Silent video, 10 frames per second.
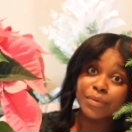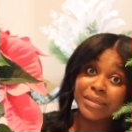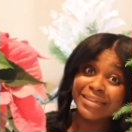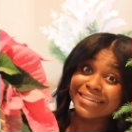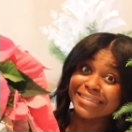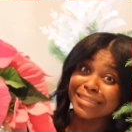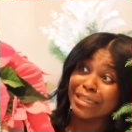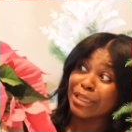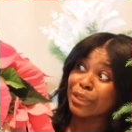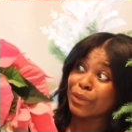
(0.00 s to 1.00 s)
one is
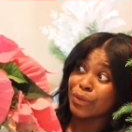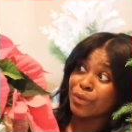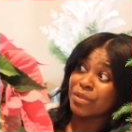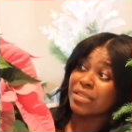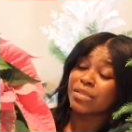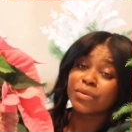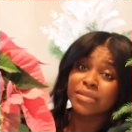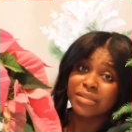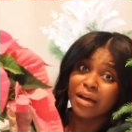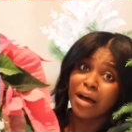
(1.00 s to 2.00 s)
huge. This
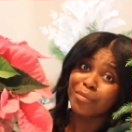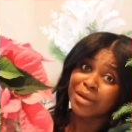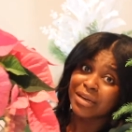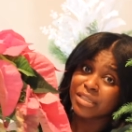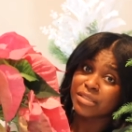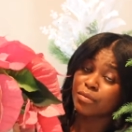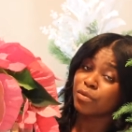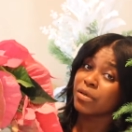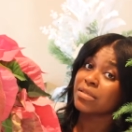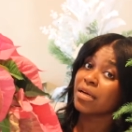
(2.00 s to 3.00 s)
one is a combination
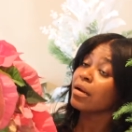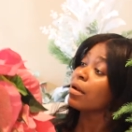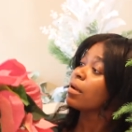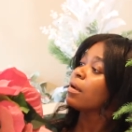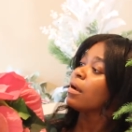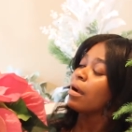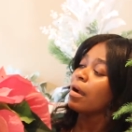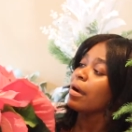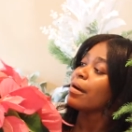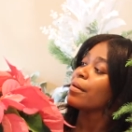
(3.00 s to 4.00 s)
poinsettia.
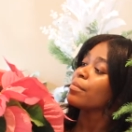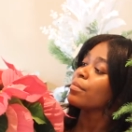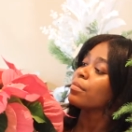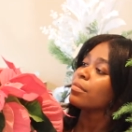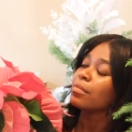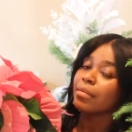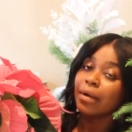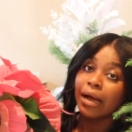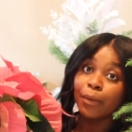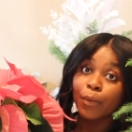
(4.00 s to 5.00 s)

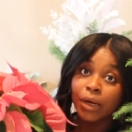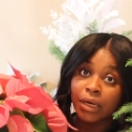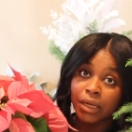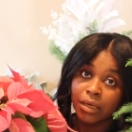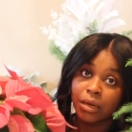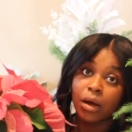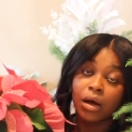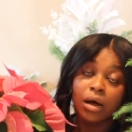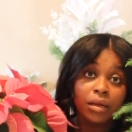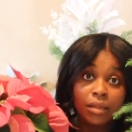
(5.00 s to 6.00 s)
I wanted
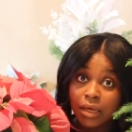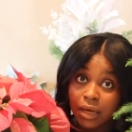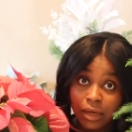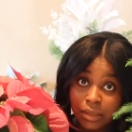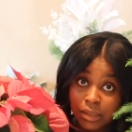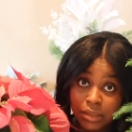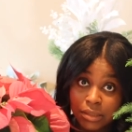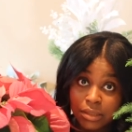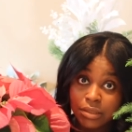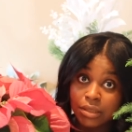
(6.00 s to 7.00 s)
all of the
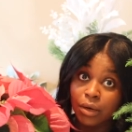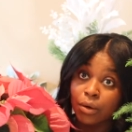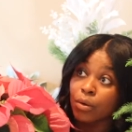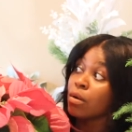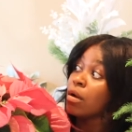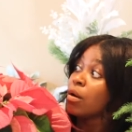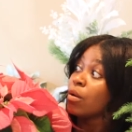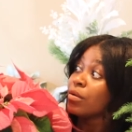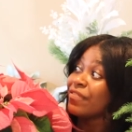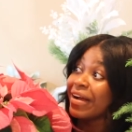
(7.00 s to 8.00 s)
colors, so
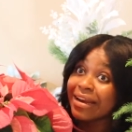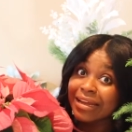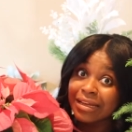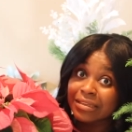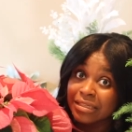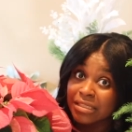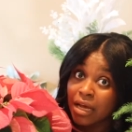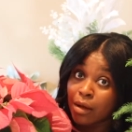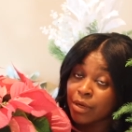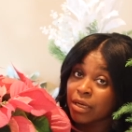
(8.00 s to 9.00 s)
finding this
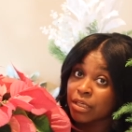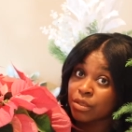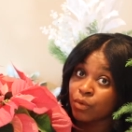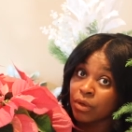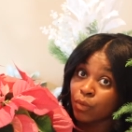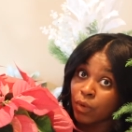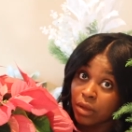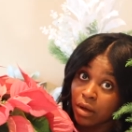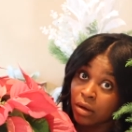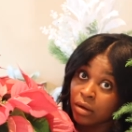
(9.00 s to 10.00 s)
combination one
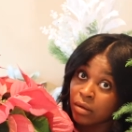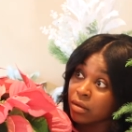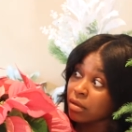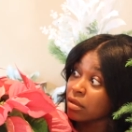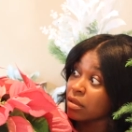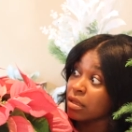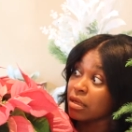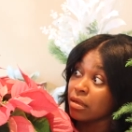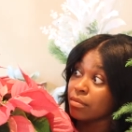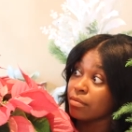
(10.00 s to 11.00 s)
with all
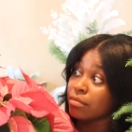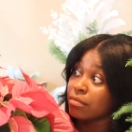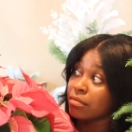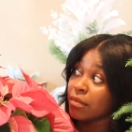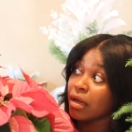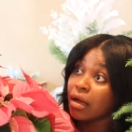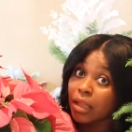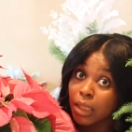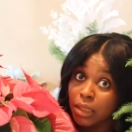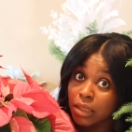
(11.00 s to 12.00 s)
the
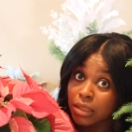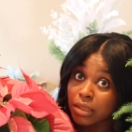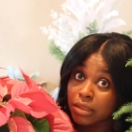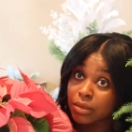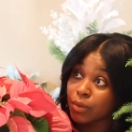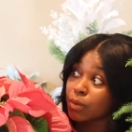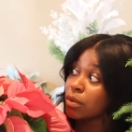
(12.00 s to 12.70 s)
colors,